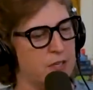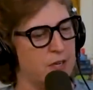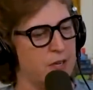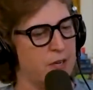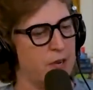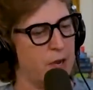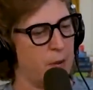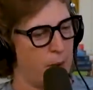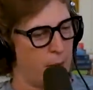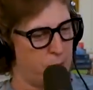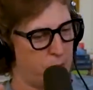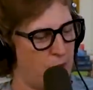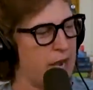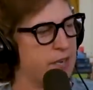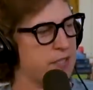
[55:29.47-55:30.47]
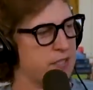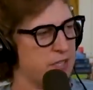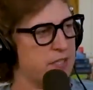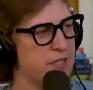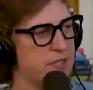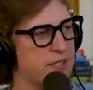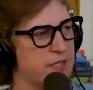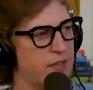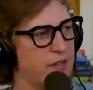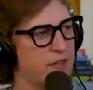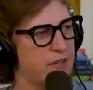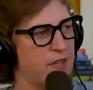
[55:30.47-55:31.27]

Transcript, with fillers: uh, a practice